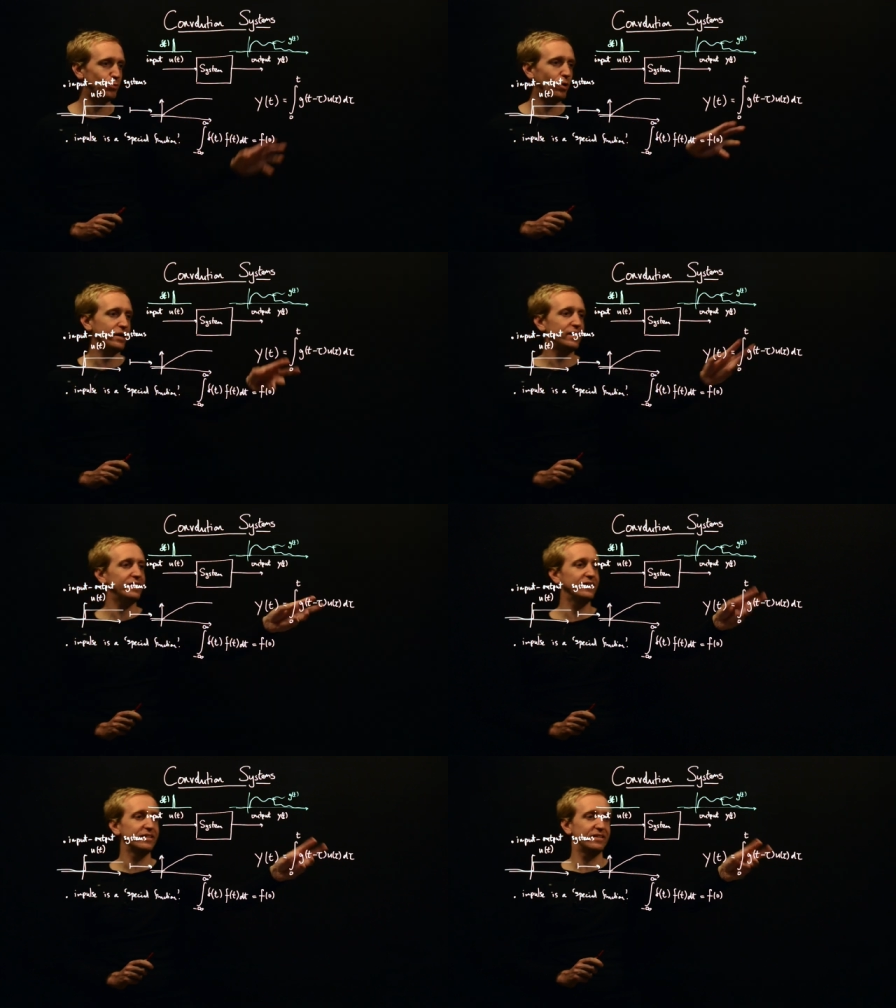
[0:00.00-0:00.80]
Why
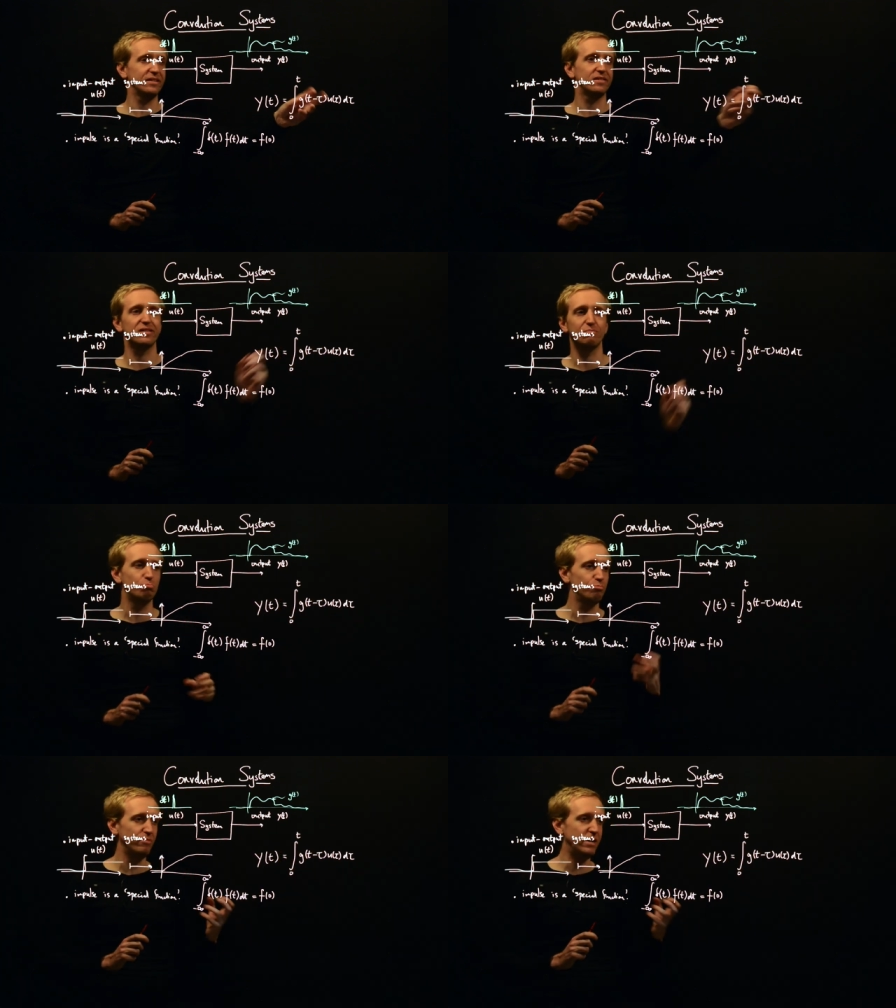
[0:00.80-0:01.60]
is this
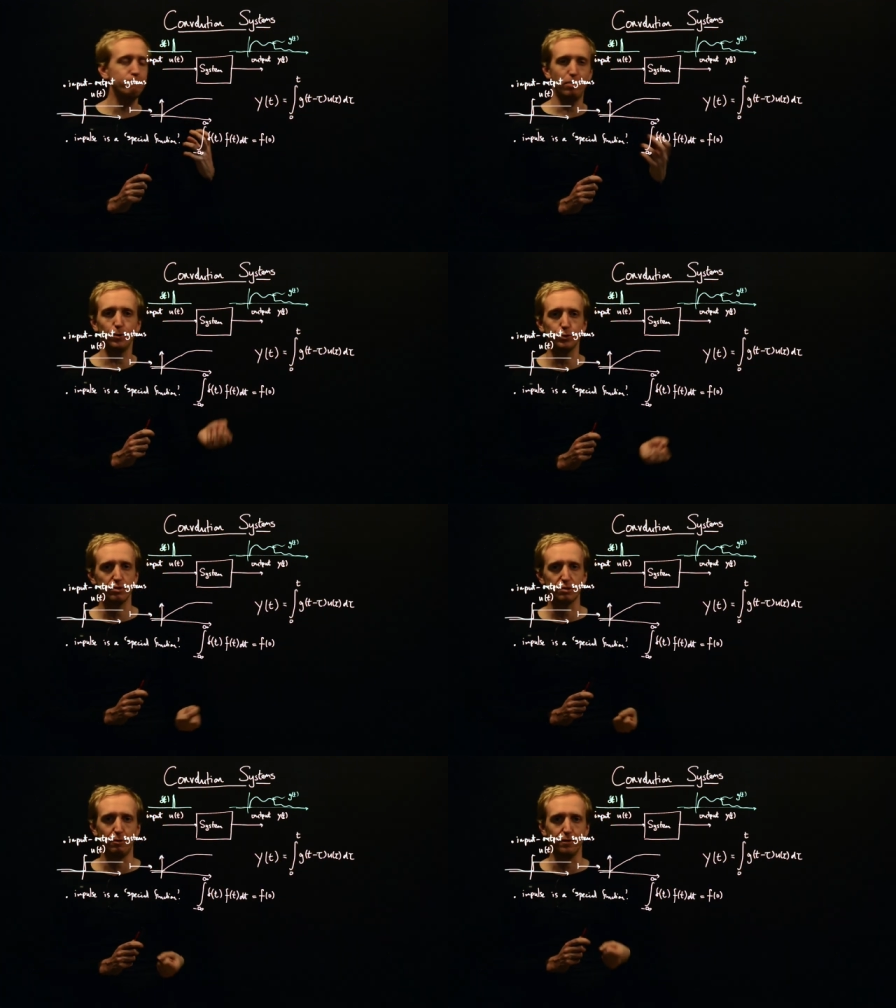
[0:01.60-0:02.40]
impulse
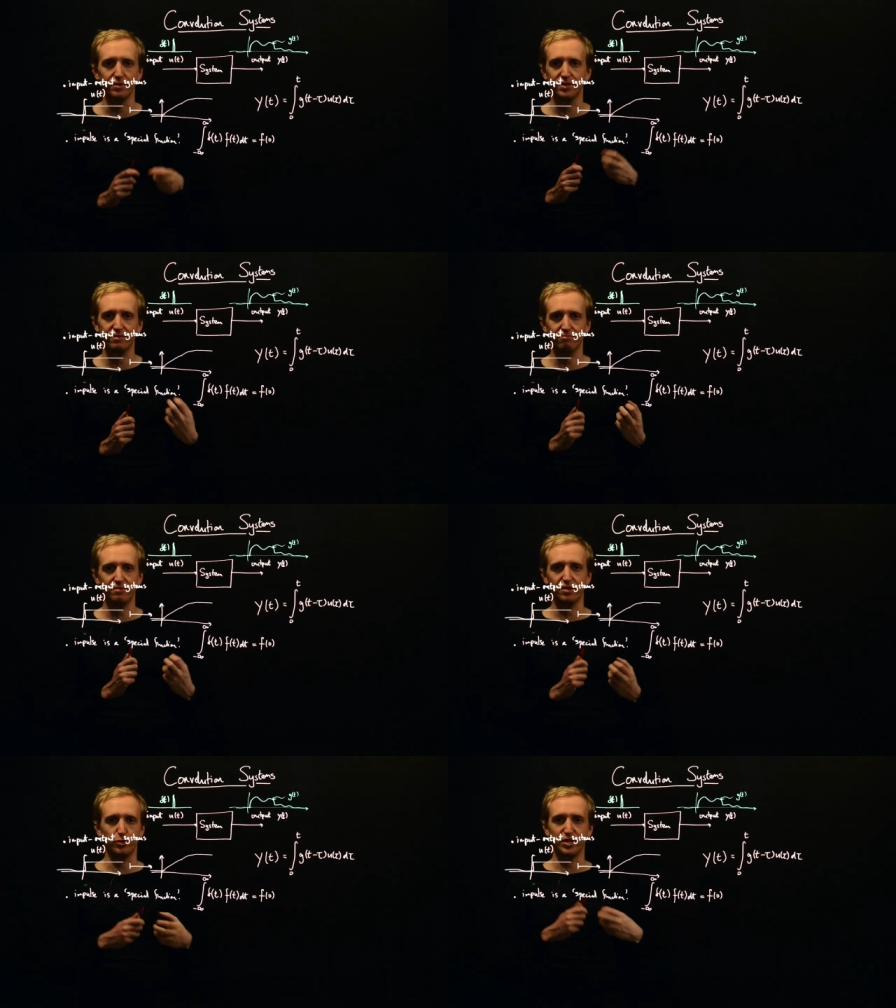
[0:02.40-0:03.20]
response
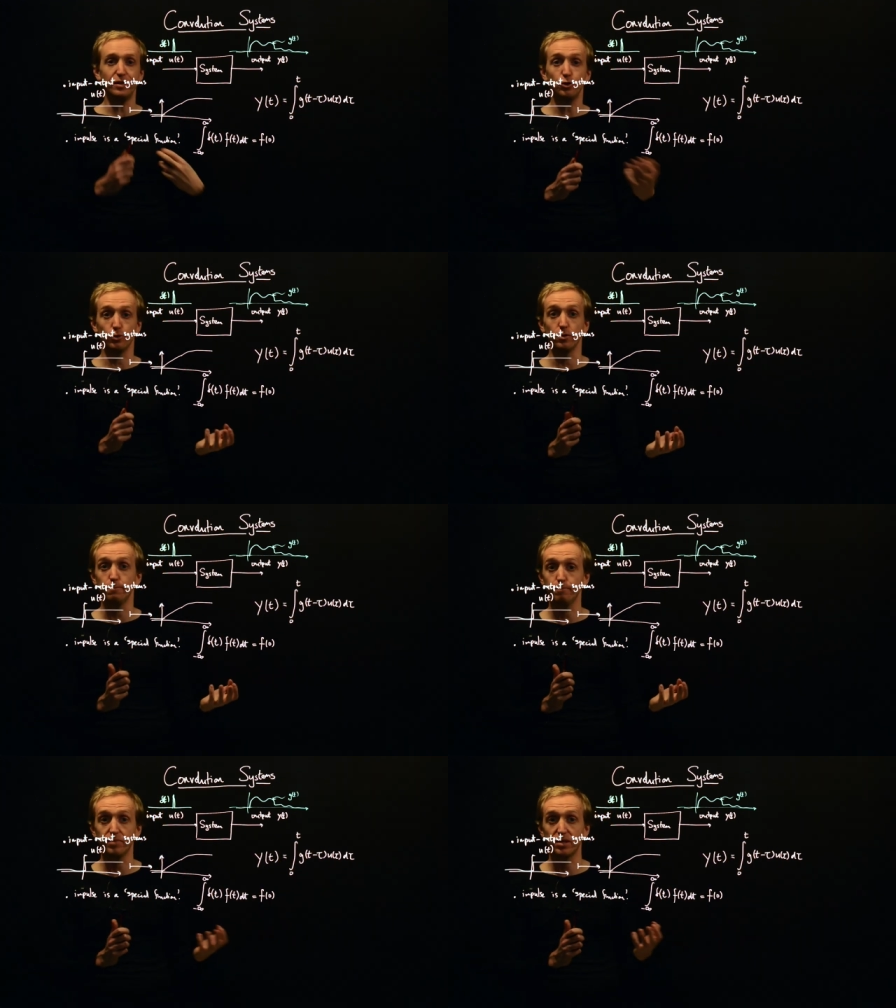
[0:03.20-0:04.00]
so central
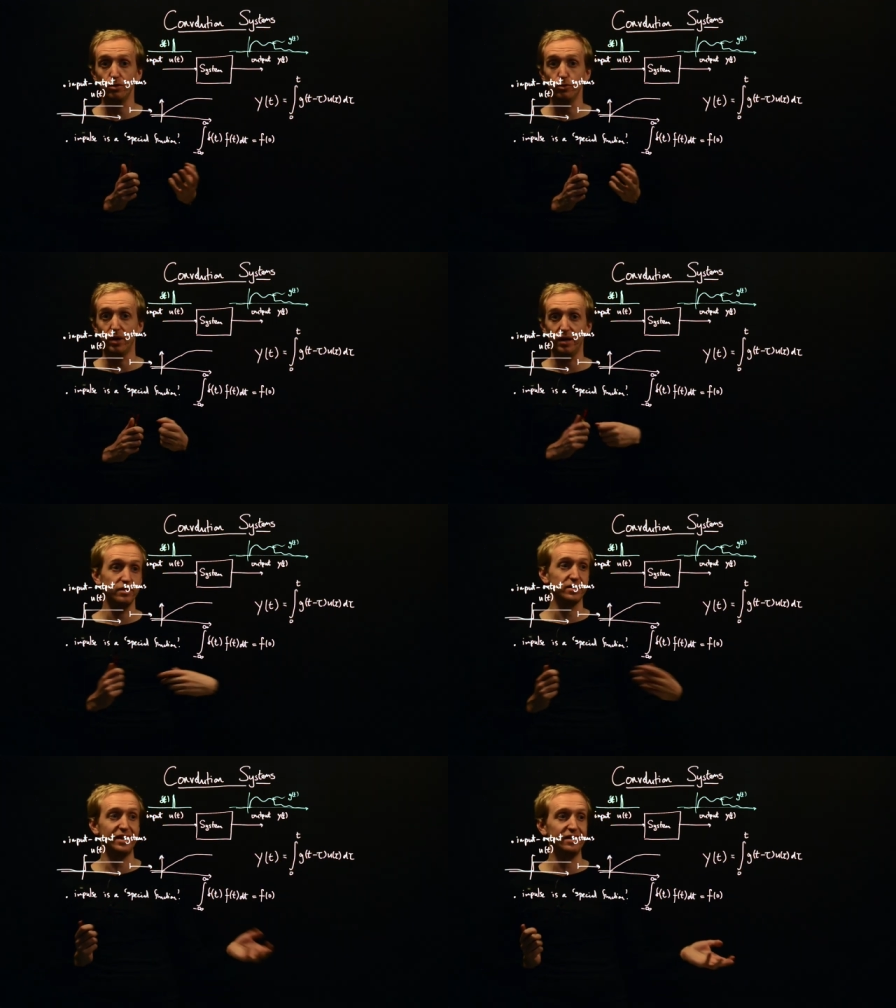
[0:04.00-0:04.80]
to
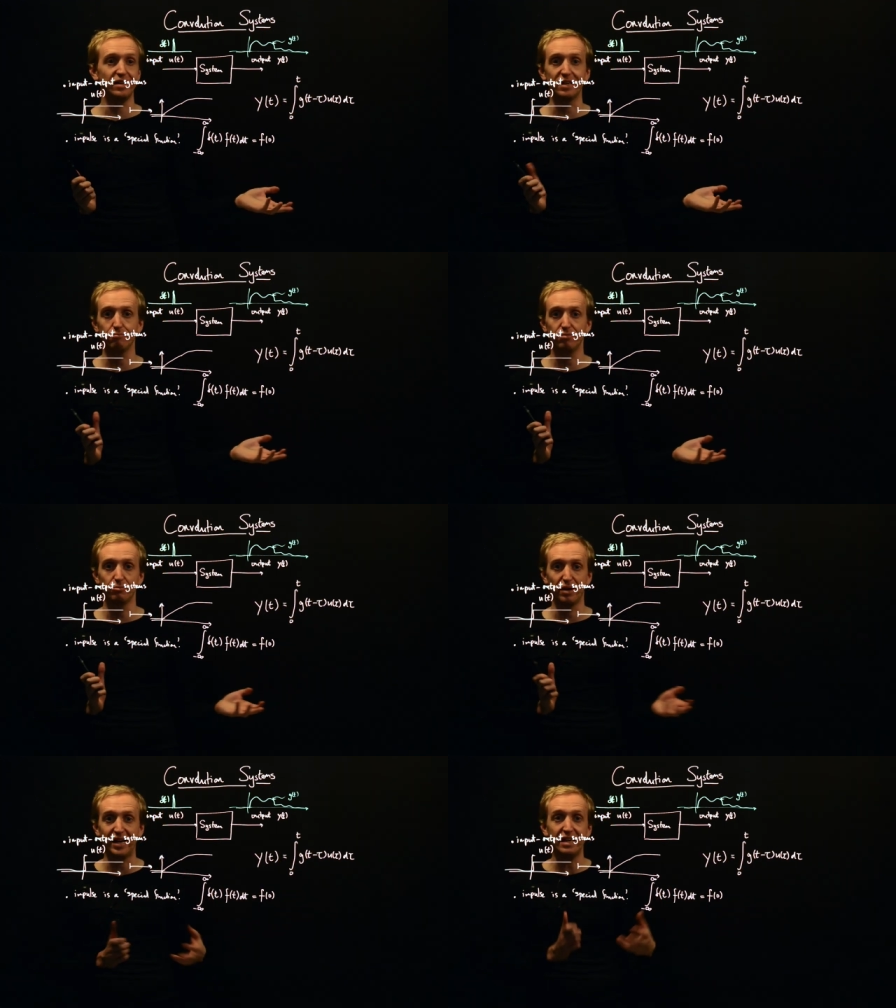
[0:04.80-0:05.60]
understanding the
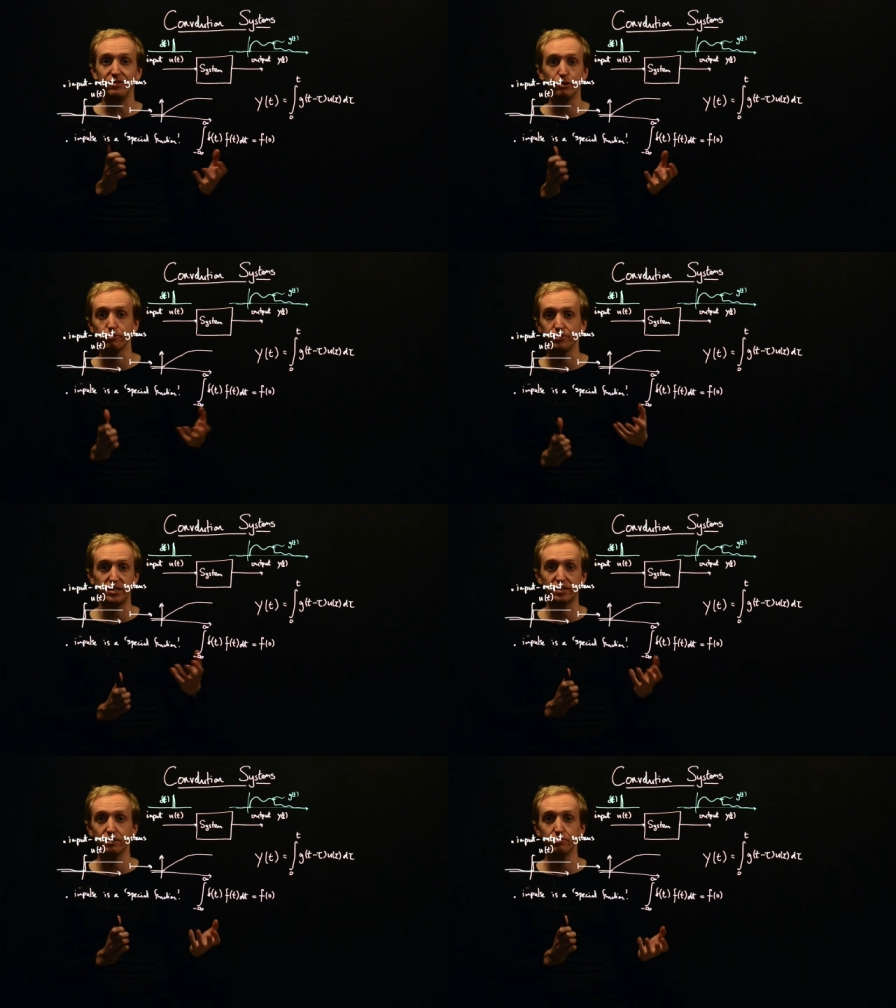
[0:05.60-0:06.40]
behavior of
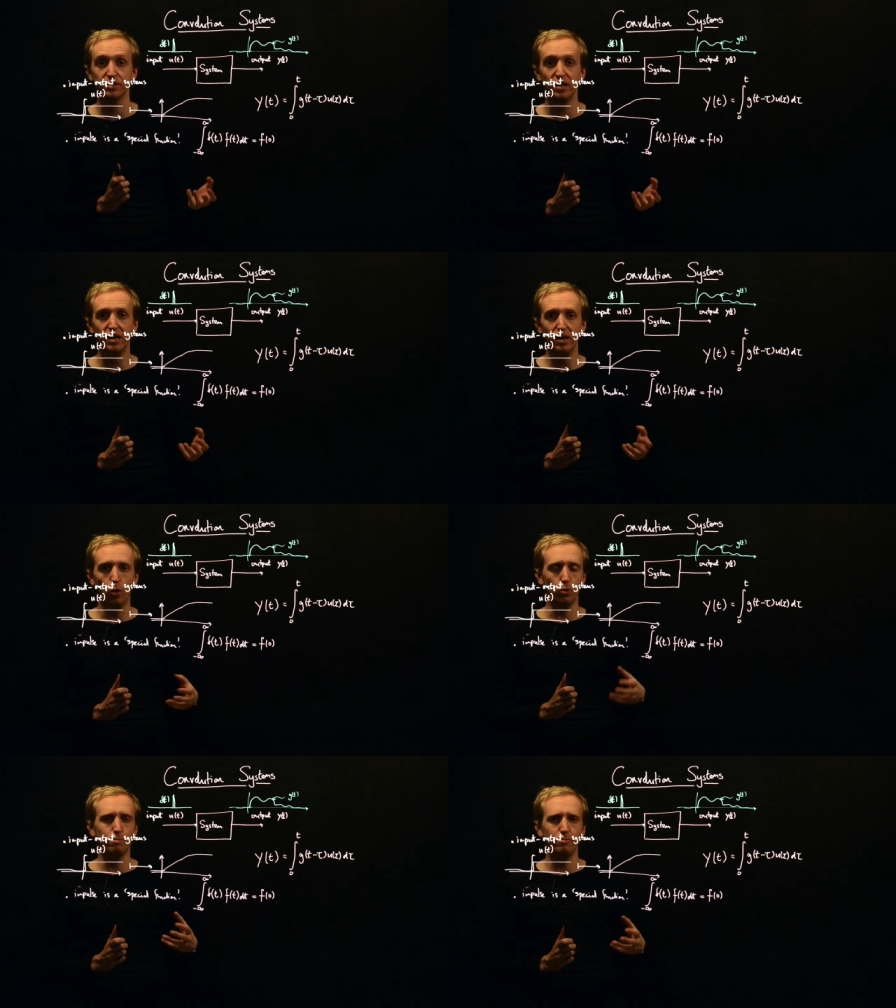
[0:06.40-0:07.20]
systems?
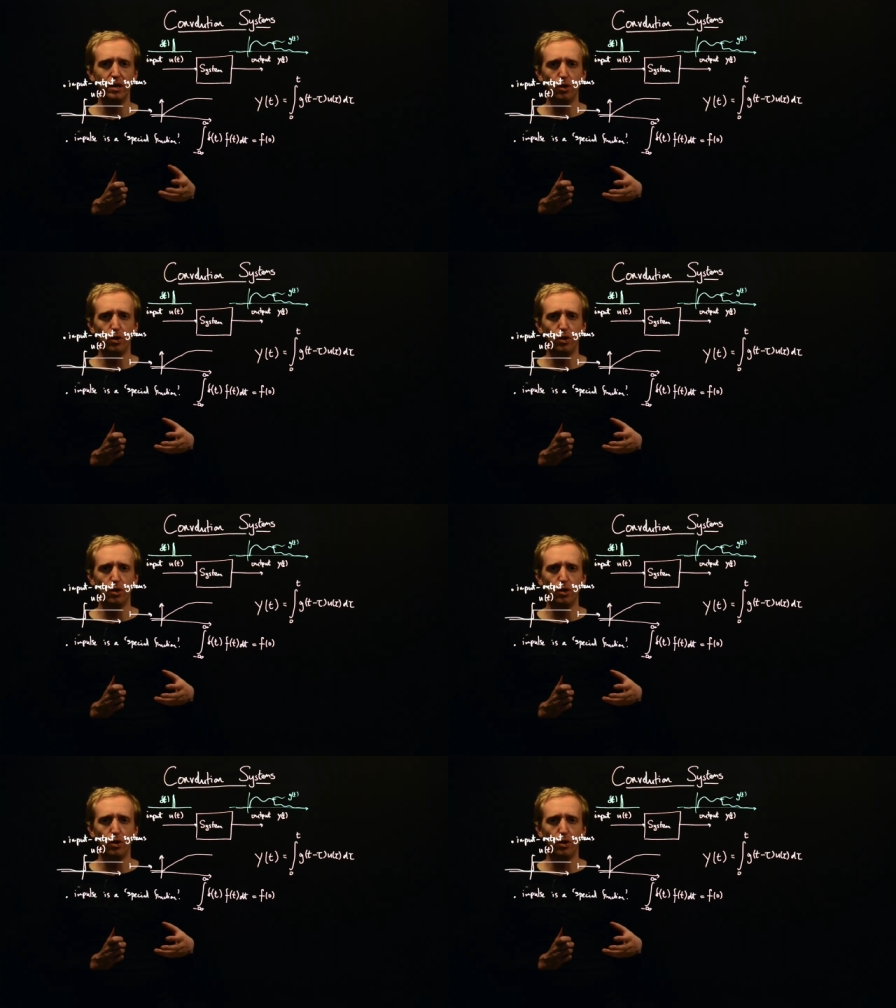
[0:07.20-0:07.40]
Or